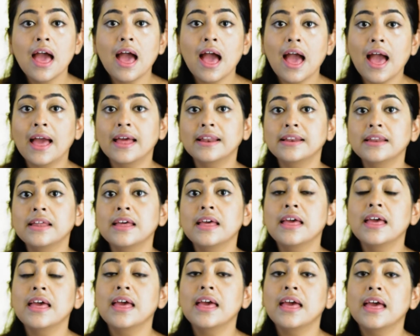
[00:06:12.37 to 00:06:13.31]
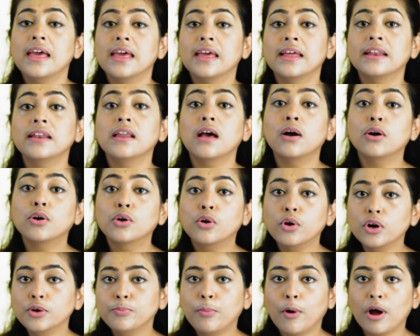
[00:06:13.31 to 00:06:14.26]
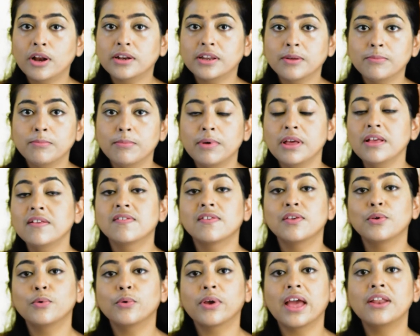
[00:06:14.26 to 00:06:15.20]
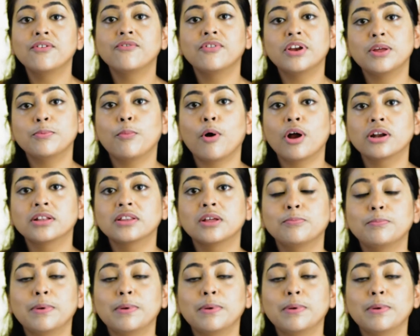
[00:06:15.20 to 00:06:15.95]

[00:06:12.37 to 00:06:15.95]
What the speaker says: and in a good potting mix you can repot the